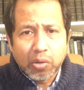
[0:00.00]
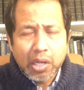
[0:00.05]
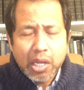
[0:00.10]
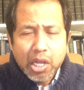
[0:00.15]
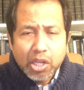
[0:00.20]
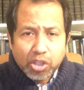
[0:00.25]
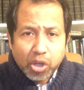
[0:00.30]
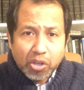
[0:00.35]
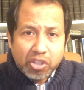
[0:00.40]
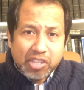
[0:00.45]

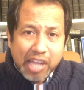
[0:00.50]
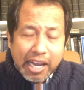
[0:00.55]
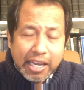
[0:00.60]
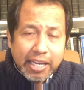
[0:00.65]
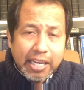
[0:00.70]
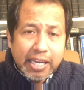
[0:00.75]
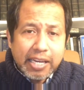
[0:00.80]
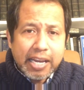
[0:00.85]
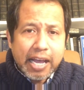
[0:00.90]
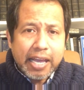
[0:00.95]
So
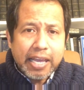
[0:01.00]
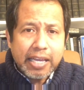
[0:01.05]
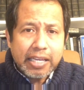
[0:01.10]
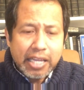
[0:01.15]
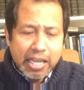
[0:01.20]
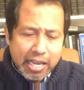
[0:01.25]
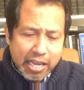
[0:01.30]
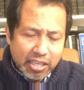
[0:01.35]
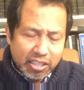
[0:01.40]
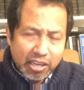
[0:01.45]
Zakir
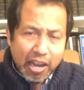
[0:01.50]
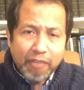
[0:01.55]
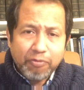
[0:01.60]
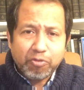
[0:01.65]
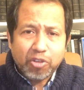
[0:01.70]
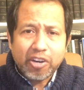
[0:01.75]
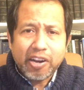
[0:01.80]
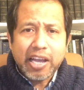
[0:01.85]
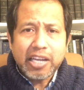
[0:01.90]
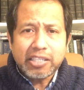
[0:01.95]
Naik is left
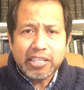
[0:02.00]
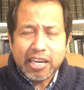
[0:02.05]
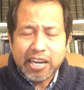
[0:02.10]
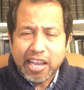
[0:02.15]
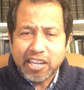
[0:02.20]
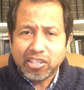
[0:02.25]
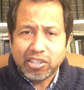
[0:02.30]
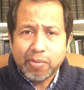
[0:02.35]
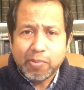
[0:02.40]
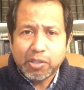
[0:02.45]
to right an
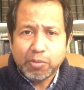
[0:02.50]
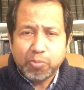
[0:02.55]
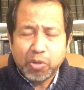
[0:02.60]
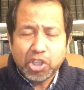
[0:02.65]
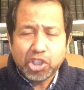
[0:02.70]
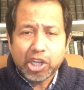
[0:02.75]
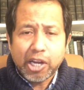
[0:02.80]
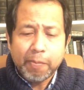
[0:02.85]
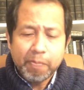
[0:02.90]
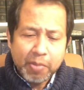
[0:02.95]
extremist
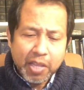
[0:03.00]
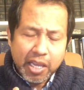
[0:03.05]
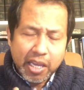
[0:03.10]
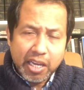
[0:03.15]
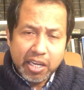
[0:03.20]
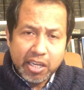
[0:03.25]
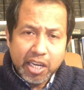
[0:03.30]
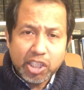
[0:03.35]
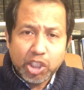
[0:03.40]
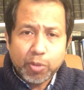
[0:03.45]
preacher. He
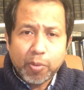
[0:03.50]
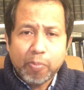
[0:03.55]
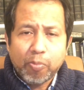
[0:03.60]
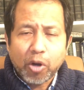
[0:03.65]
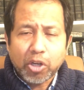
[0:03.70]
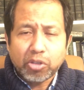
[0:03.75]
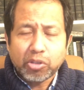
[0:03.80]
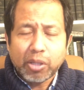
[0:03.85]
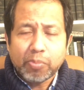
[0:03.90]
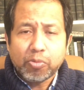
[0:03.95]
needs to be
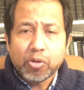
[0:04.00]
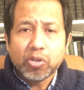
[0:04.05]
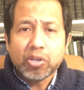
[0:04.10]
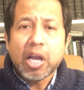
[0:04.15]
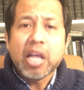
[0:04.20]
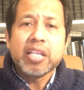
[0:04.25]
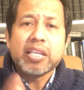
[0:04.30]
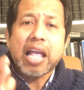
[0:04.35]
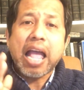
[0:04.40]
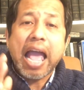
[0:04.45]
brought to the book.